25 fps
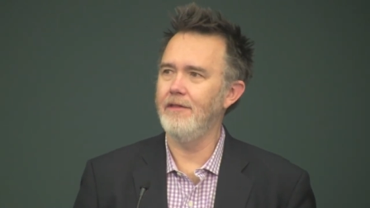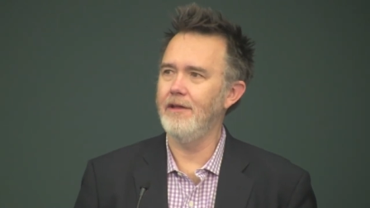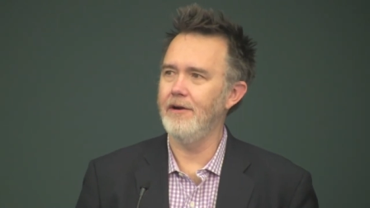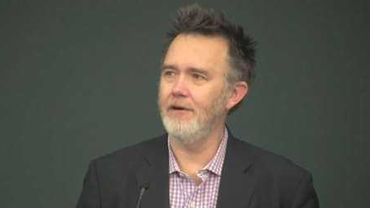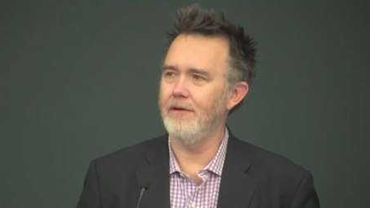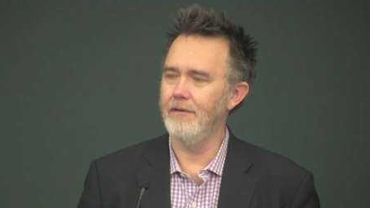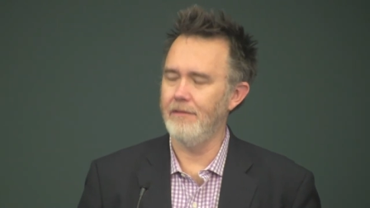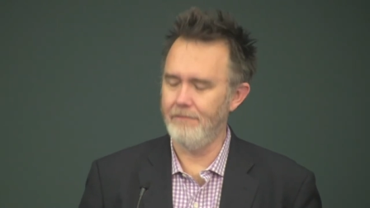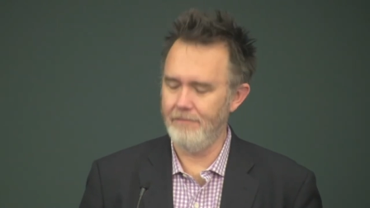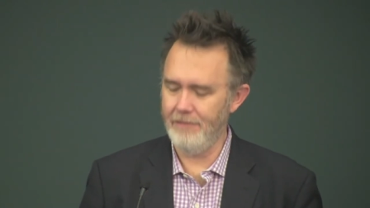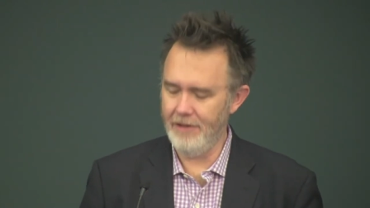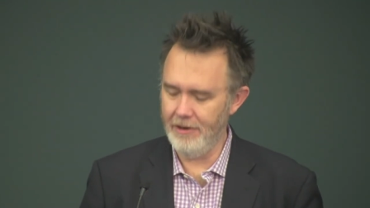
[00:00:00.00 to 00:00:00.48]

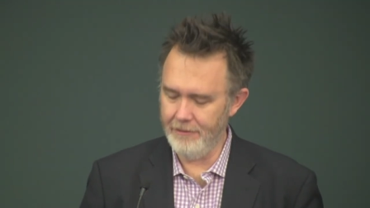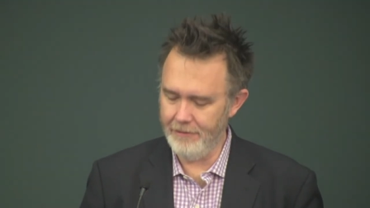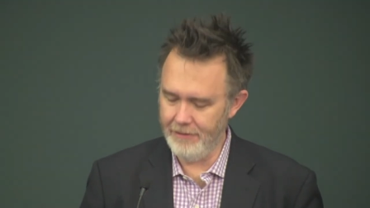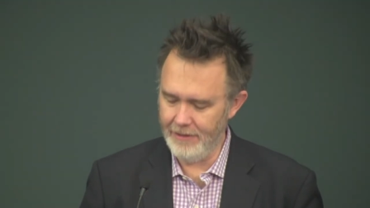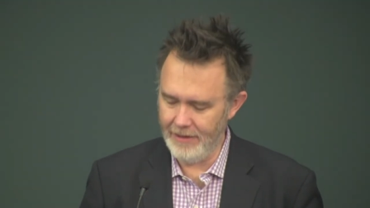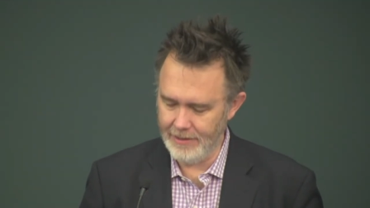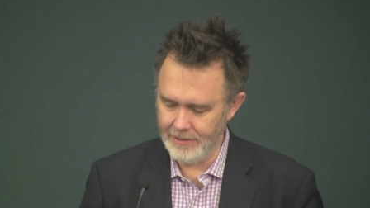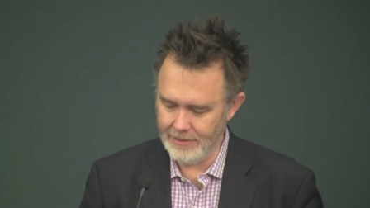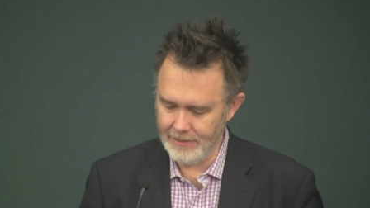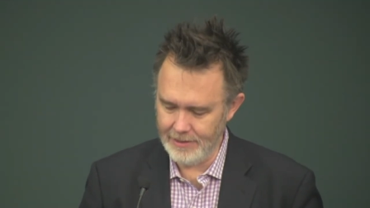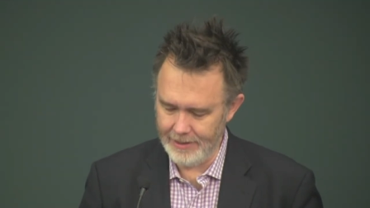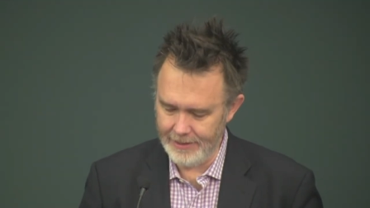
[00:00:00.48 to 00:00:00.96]
there, there are
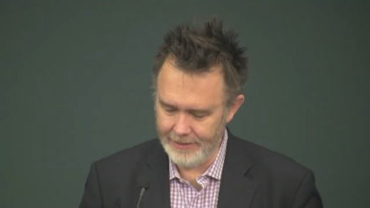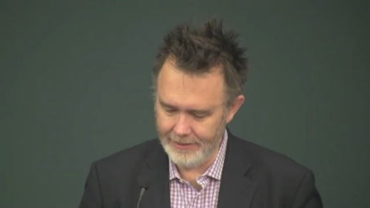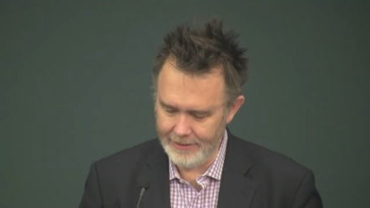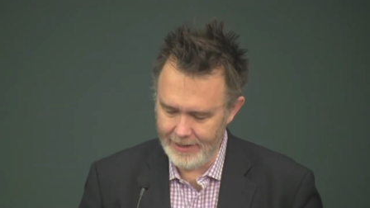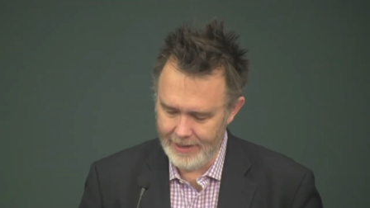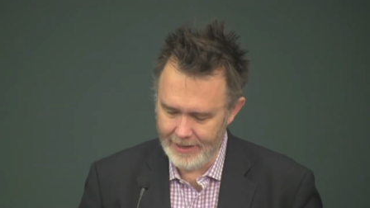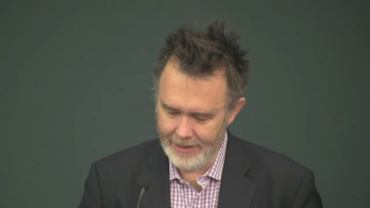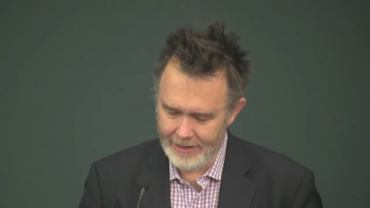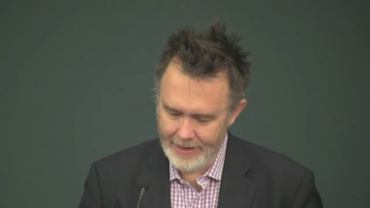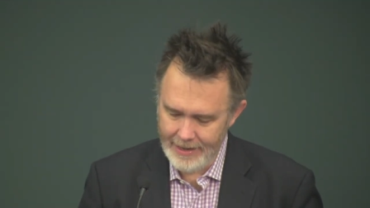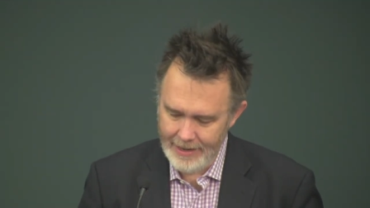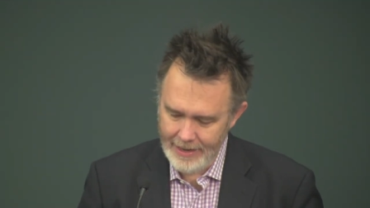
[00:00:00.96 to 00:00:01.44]
things like
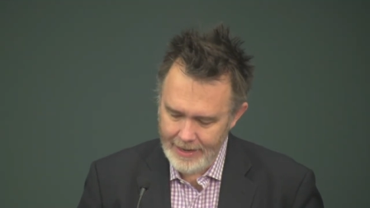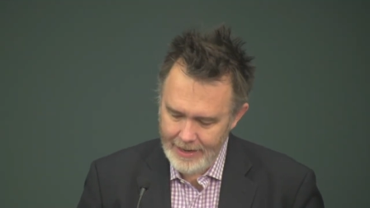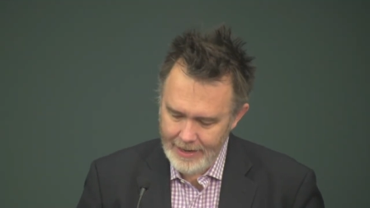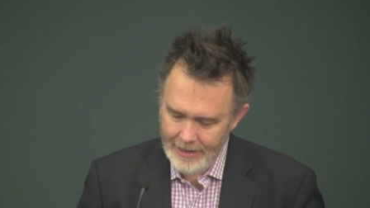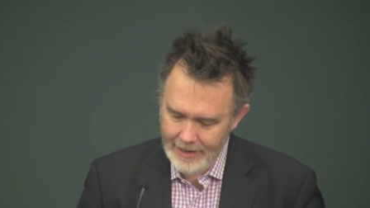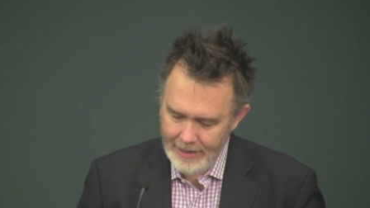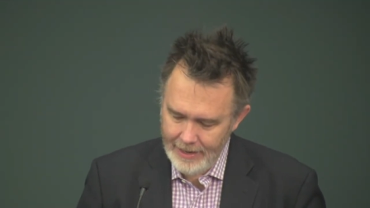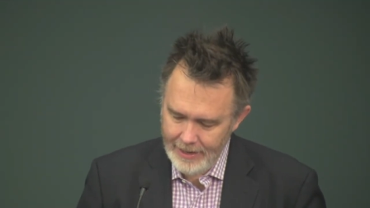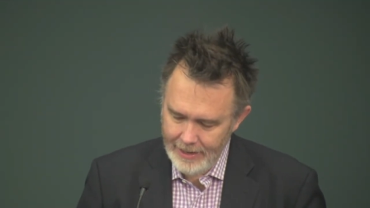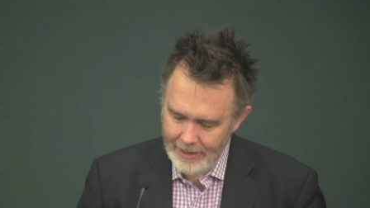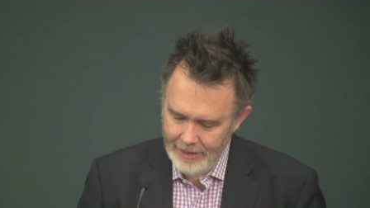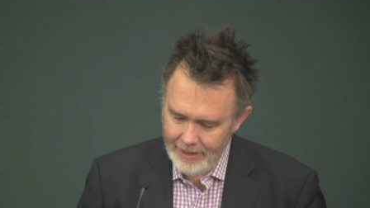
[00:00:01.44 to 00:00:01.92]
that.
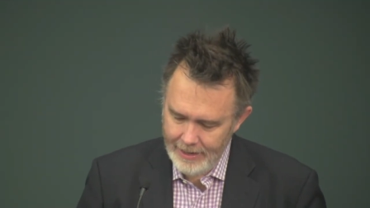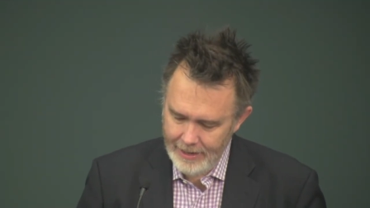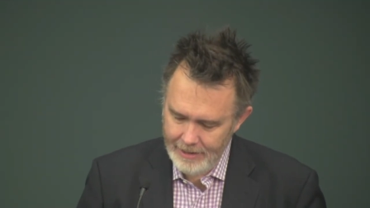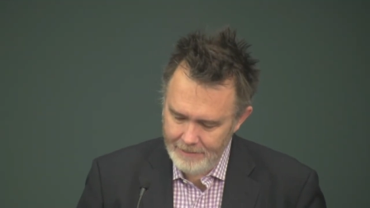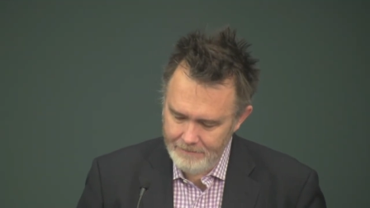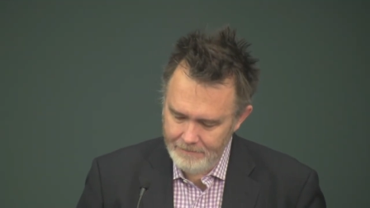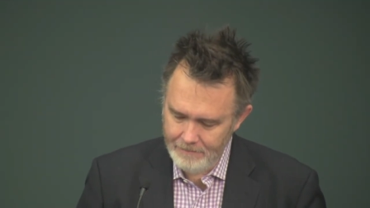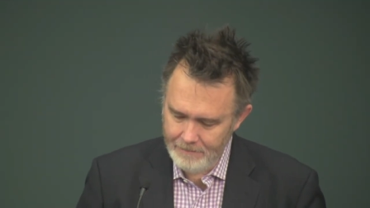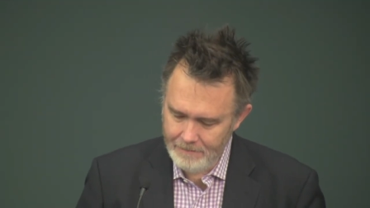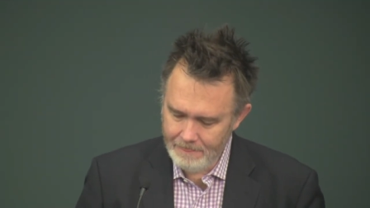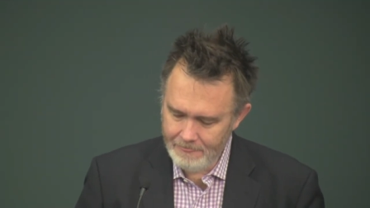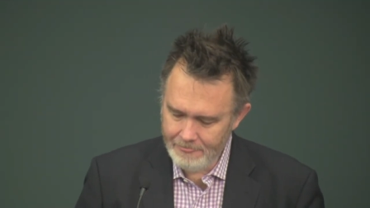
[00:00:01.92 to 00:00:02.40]

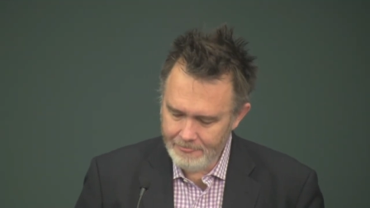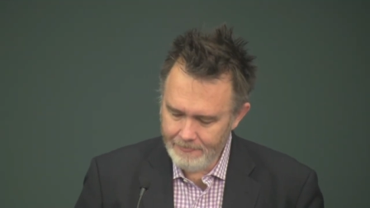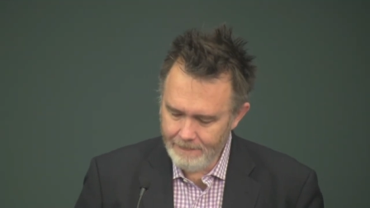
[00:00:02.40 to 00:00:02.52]
Um,